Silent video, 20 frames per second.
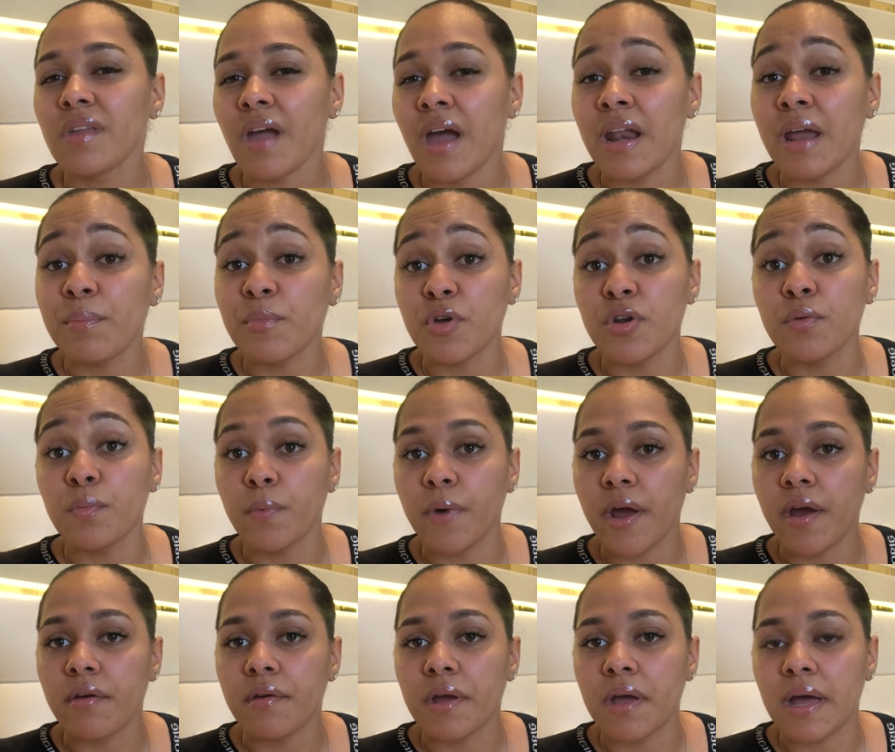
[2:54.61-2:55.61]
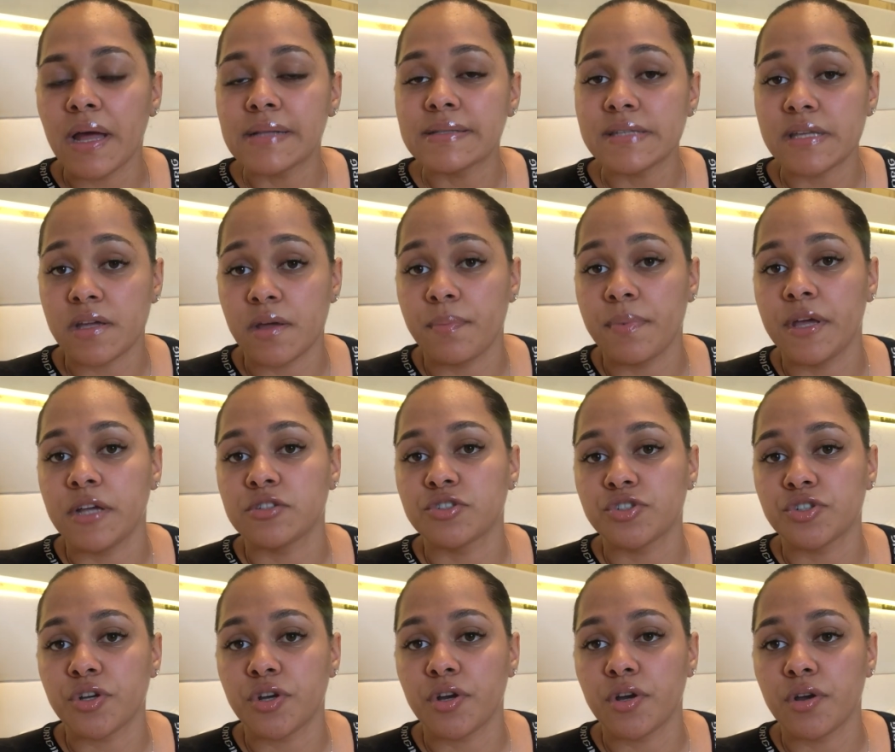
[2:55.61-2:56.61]
And I'm going to wear it and take a
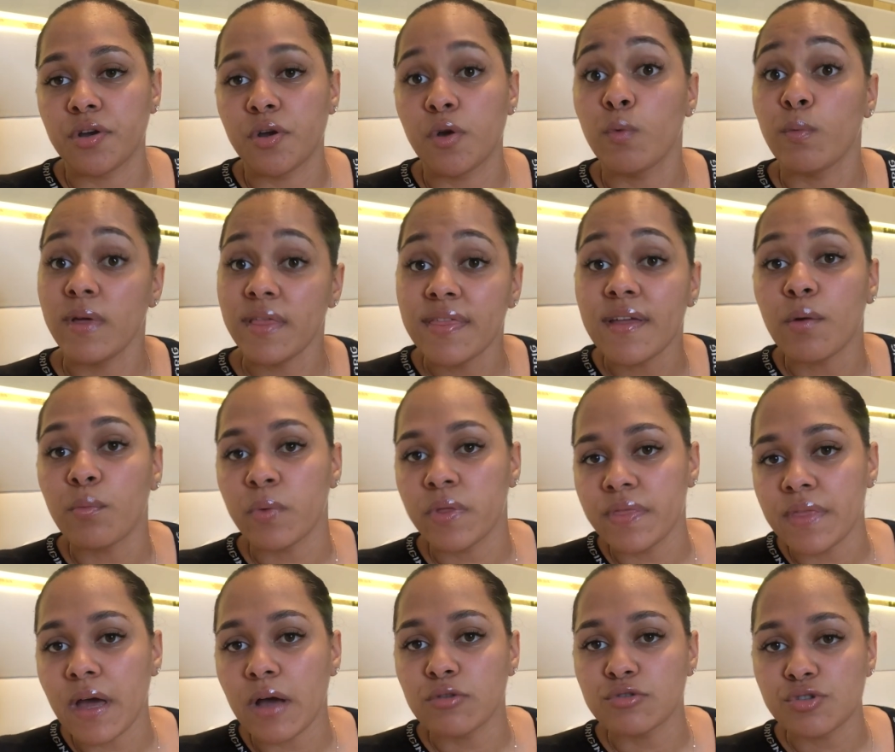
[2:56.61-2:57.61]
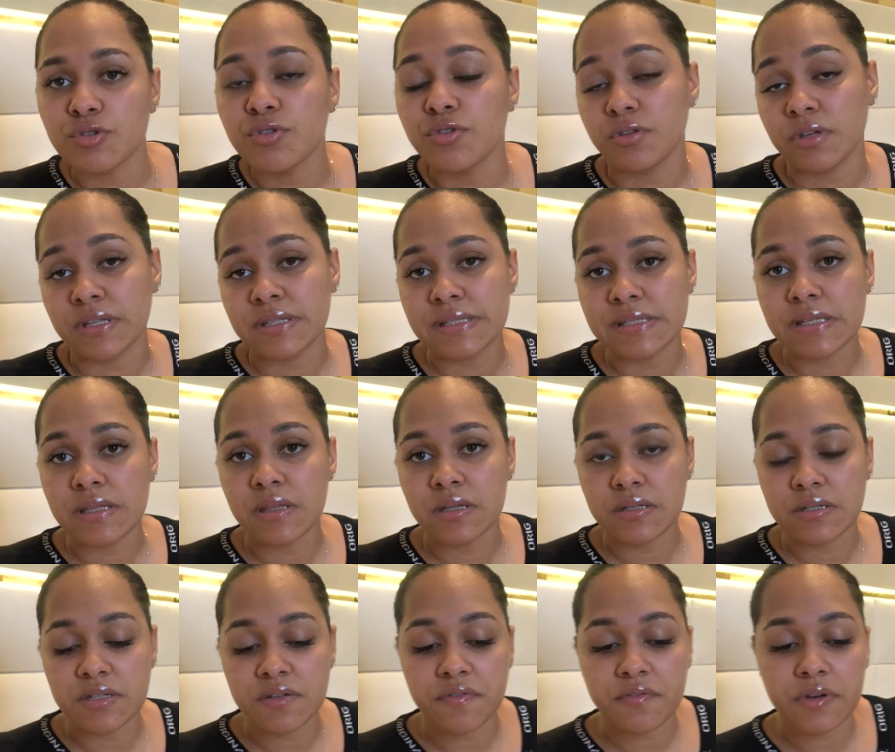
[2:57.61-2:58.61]
picture with and without so you can see the
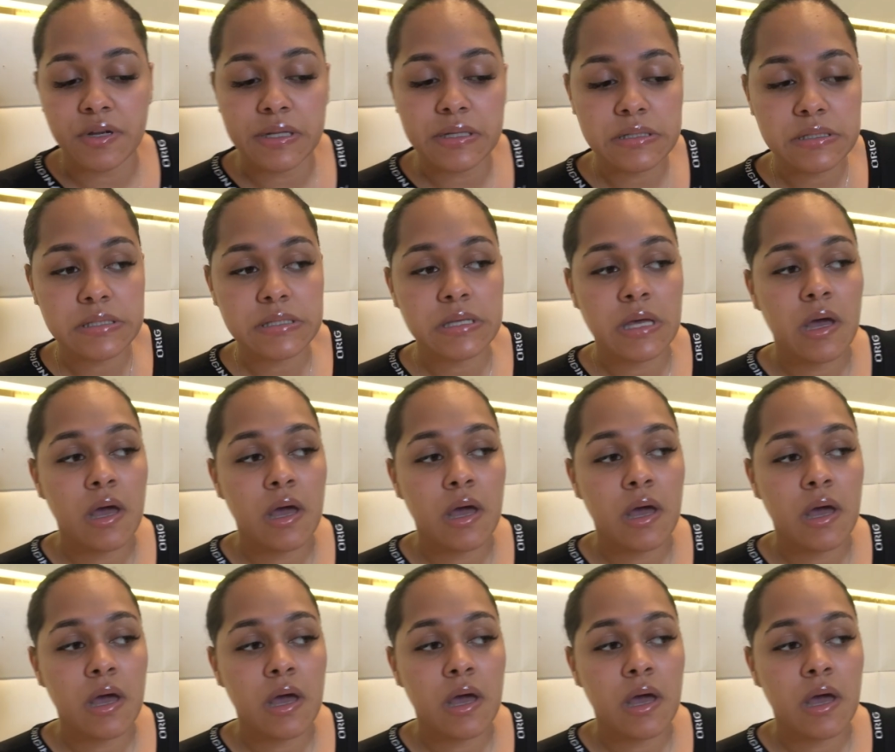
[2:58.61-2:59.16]
difference.